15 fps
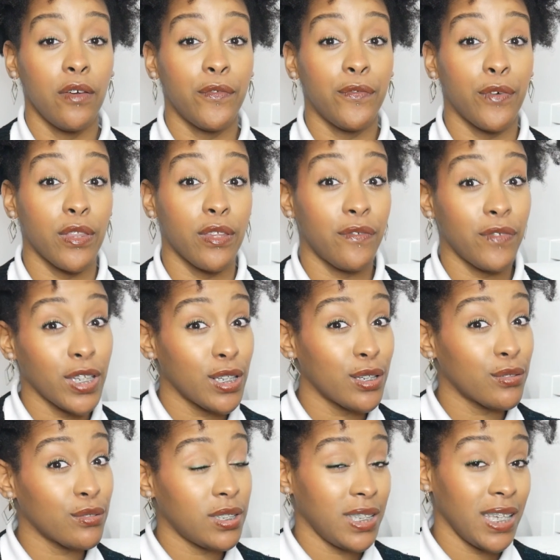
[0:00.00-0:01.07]
for the
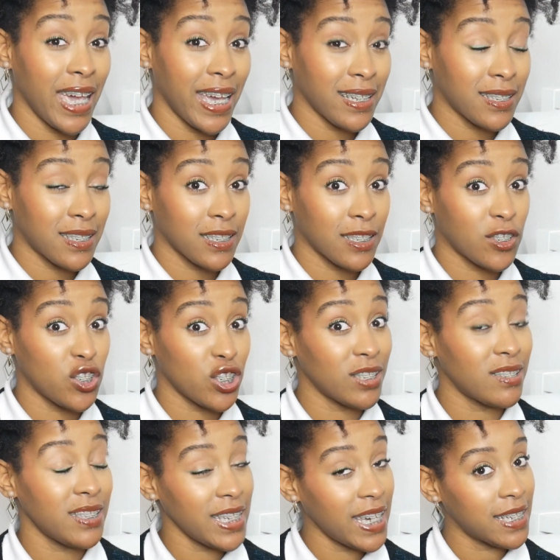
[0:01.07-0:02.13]
videos yet,
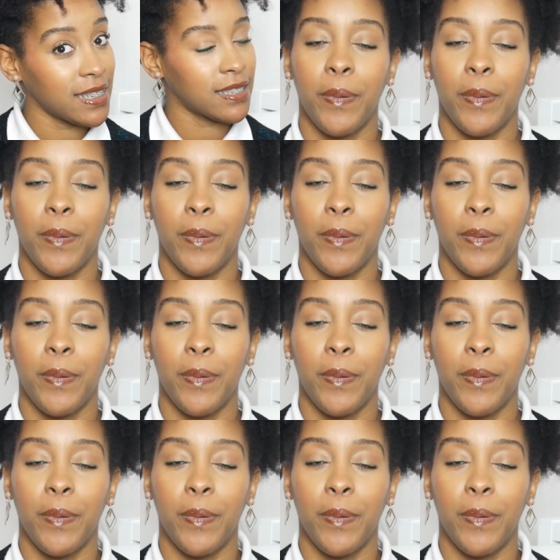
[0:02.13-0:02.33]
just yet.